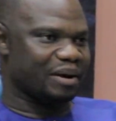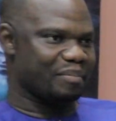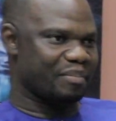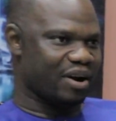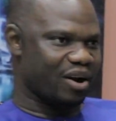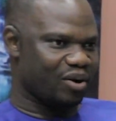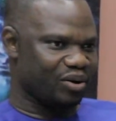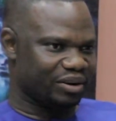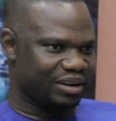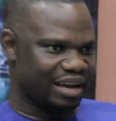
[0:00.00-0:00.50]

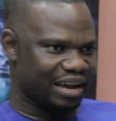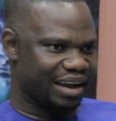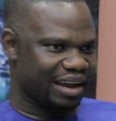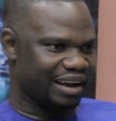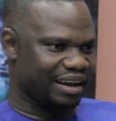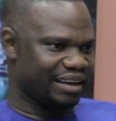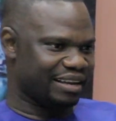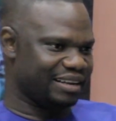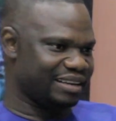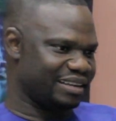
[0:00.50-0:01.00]
about
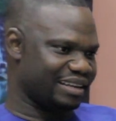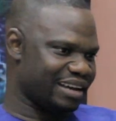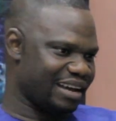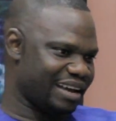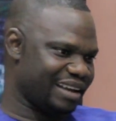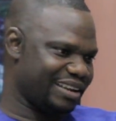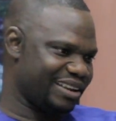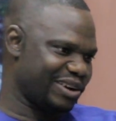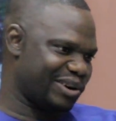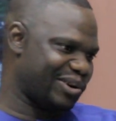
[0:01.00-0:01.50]

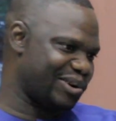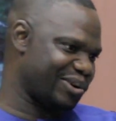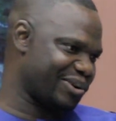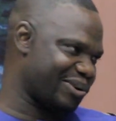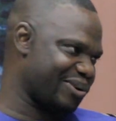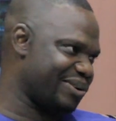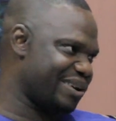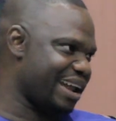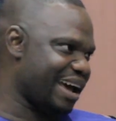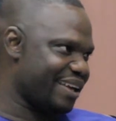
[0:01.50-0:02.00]
the
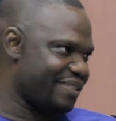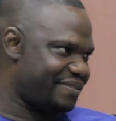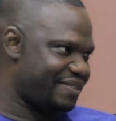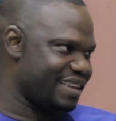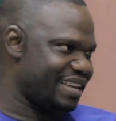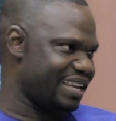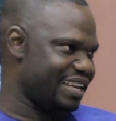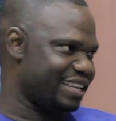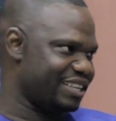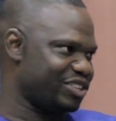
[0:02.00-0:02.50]
corona
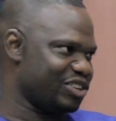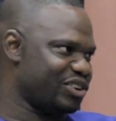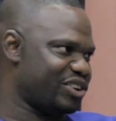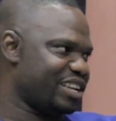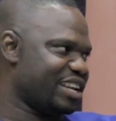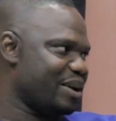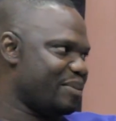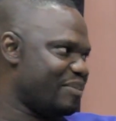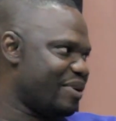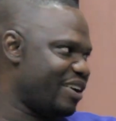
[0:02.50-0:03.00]
thing,
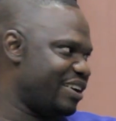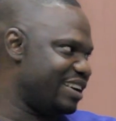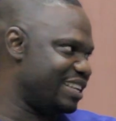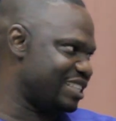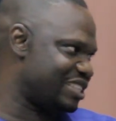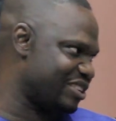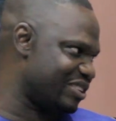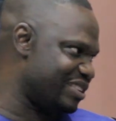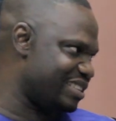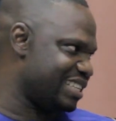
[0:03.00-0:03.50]
talking about
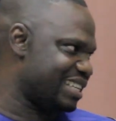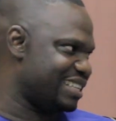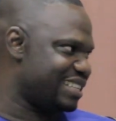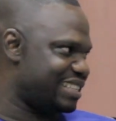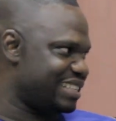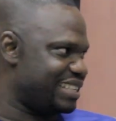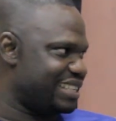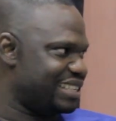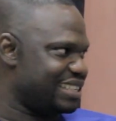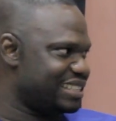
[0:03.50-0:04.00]

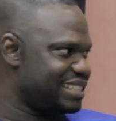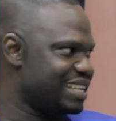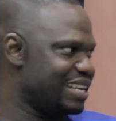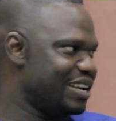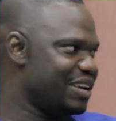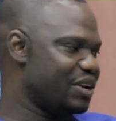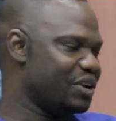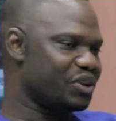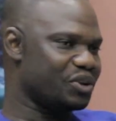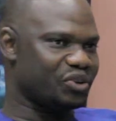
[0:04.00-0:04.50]
insurgencies,
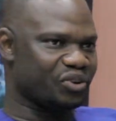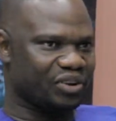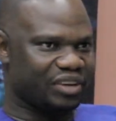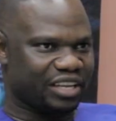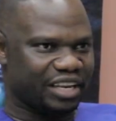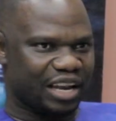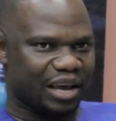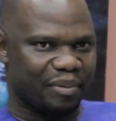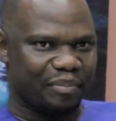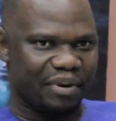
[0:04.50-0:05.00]

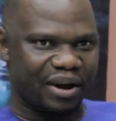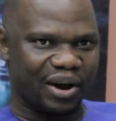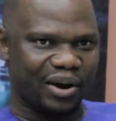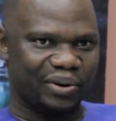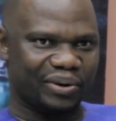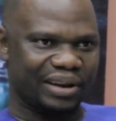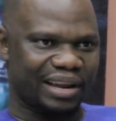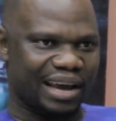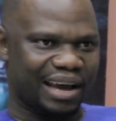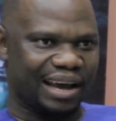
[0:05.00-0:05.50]
talking
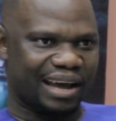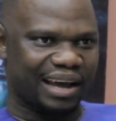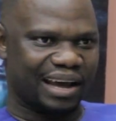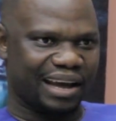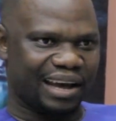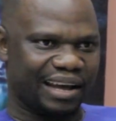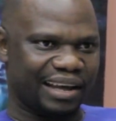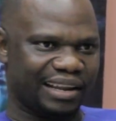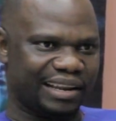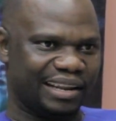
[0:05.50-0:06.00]

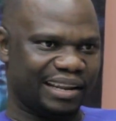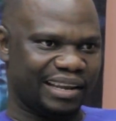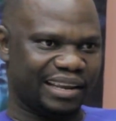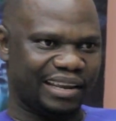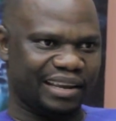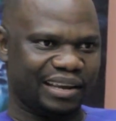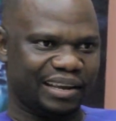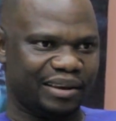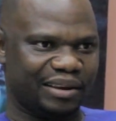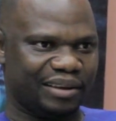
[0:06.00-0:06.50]
about
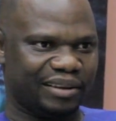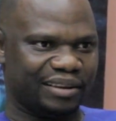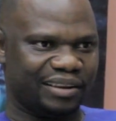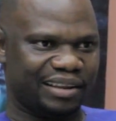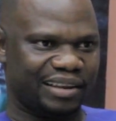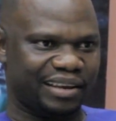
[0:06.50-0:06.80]
the